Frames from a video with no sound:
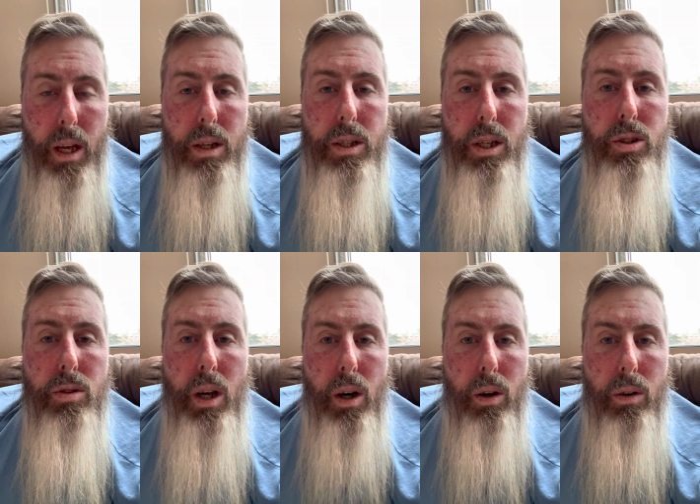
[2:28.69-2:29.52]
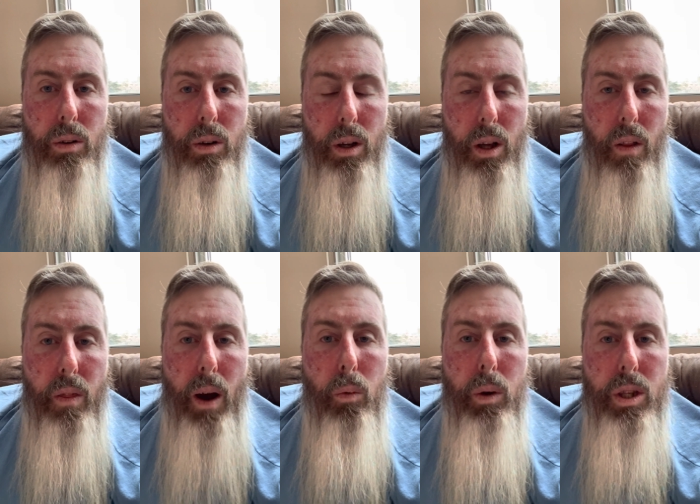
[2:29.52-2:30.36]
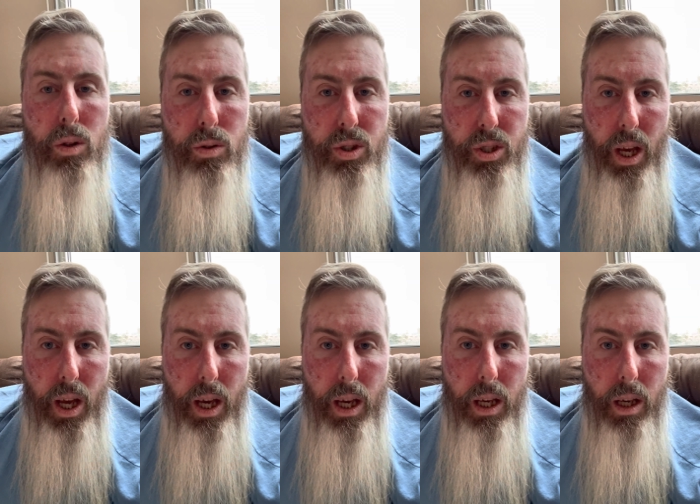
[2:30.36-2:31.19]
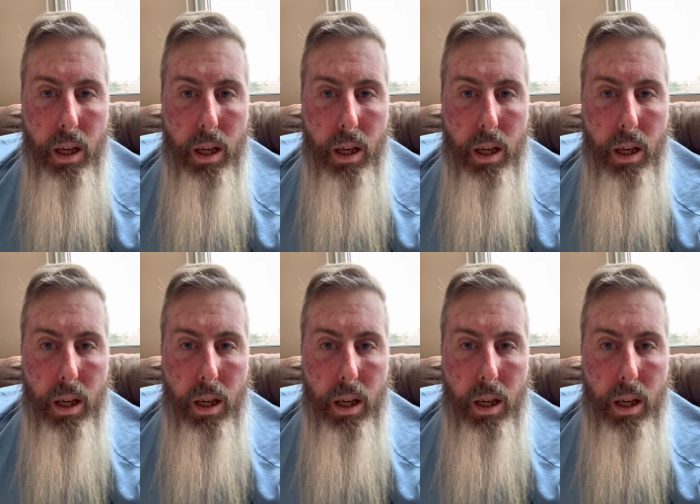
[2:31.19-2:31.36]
Did you know that when you say